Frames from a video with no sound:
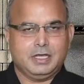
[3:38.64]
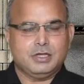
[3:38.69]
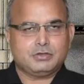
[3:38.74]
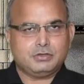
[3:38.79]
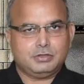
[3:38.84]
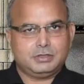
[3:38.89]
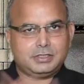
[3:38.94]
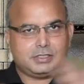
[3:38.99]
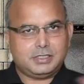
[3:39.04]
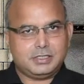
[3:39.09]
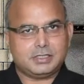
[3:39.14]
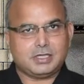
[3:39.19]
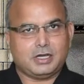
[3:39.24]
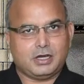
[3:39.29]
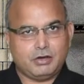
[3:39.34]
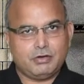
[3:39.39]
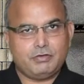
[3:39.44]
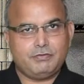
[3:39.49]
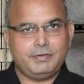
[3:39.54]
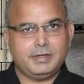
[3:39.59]
So this is
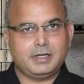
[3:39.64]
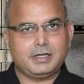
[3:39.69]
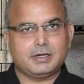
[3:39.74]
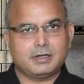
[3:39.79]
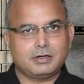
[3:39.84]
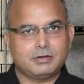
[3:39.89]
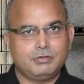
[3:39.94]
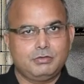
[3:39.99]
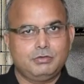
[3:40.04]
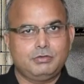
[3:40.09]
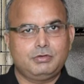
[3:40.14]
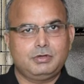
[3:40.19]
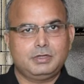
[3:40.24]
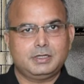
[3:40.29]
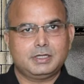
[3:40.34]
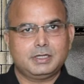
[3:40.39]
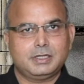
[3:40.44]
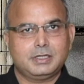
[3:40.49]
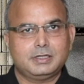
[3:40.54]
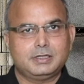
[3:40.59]
how we conclude
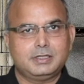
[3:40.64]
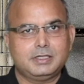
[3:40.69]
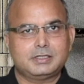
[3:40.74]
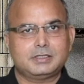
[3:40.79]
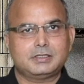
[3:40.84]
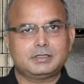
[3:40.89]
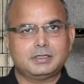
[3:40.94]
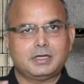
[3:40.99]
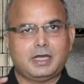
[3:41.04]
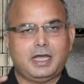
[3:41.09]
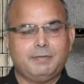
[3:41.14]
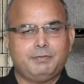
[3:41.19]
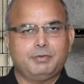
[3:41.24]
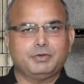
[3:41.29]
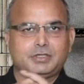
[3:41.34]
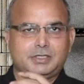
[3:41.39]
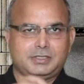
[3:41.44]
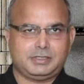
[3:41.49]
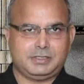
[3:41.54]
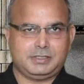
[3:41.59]
this
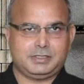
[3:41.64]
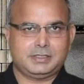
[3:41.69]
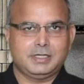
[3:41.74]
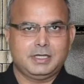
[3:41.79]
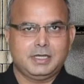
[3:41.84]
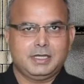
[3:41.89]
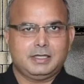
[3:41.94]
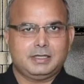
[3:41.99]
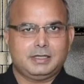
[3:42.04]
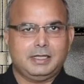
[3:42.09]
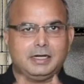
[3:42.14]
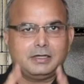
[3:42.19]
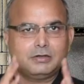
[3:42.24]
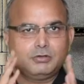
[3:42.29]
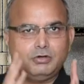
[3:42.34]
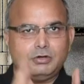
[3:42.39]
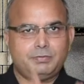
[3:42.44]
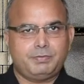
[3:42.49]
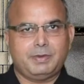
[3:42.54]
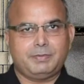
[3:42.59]
hypothesis that
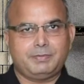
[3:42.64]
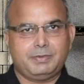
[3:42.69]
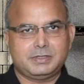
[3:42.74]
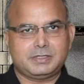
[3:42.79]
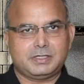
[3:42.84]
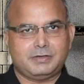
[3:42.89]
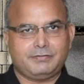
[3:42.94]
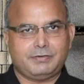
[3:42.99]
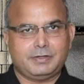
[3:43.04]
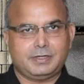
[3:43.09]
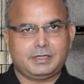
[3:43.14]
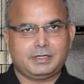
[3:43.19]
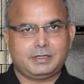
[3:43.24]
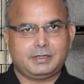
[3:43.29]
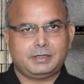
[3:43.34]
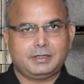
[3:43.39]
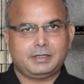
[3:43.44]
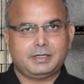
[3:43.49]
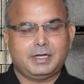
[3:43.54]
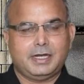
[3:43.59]
good people suffer
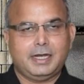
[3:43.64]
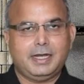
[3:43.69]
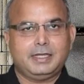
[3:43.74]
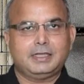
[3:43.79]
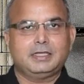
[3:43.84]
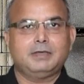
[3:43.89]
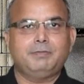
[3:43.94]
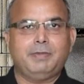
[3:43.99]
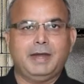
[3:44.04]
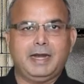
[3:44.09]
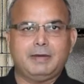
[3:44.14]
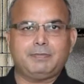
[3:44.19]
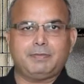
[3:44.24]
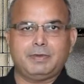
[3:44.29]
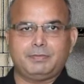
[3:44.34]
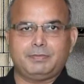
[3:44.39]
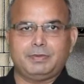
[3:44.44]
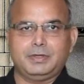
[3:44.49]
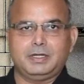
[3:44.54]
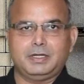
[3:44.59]
and the bad
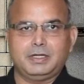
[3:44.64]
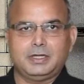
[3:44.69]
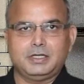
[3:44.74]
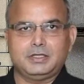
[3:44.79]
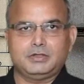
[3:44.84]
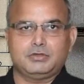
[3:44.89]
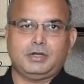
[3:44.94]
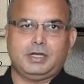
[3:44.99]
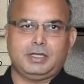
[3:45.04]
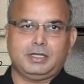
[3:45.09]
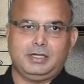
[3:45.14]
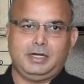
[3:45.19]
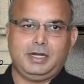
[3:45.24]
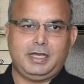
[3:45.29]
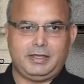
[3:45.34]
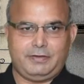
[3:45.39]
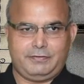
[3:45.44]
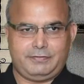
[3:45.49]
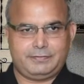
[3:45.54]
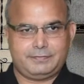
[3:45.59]
people enjoy their
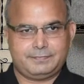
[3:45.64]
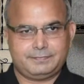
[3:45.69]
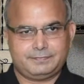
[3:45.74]
life.